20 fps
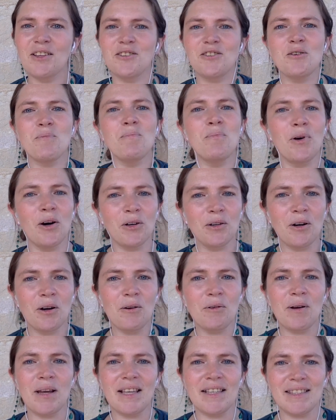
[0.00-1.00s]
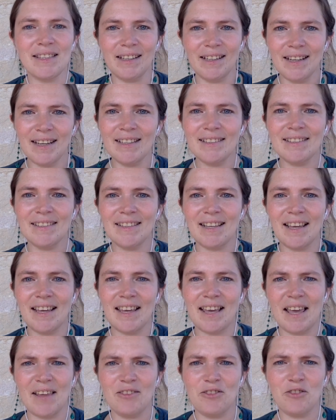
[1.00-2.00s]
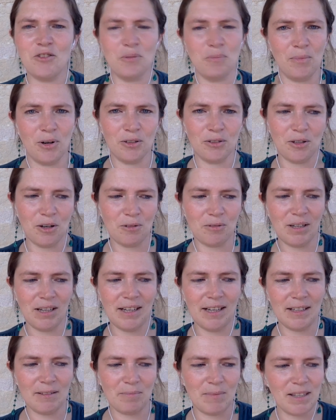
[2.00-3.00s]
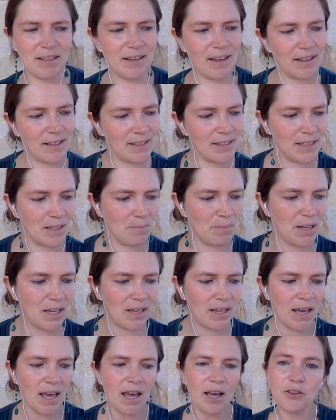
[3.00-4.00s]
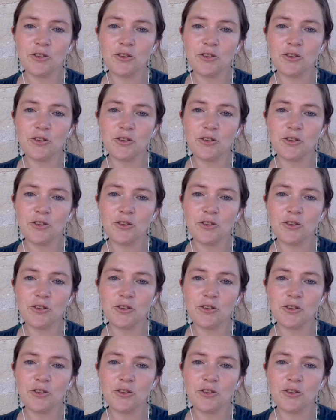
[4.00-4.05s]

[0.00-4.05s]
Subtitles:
Tomorrow is the last day, and tomorrow, let me take a sneak peek.